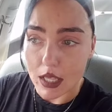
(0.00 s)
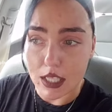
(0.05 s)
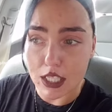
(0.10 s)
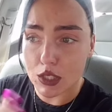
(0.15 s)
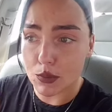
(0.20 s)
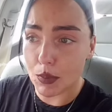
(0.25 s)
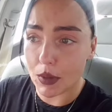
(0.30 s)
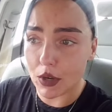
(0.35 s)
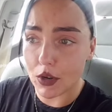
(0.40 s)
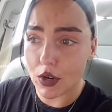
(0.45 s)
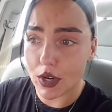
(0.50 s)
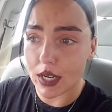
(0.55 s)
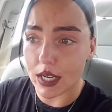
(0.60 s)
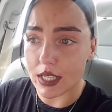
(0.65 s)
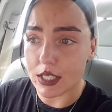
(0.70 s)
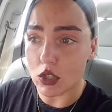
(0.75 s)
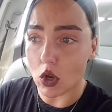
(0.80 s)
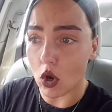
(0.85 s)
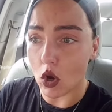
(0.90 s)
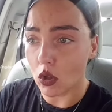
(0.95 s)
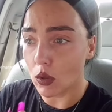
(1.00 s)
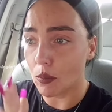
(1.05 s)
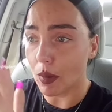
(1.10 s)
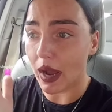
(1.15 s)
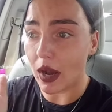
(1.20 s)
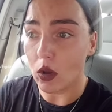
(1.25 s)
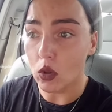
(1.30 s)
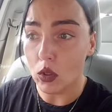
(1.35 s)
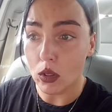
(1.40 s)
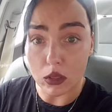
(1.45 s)
The Spirit is all
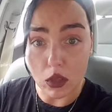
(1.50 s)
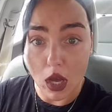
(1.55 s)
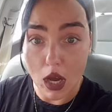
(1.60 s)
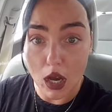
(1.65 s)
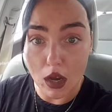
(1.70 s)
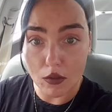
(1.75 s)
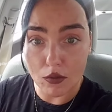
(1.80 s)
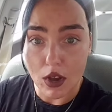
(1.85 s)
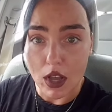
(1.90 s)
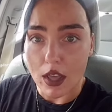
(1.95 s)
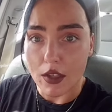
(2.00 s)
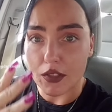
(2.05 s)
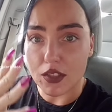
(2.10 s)
about love.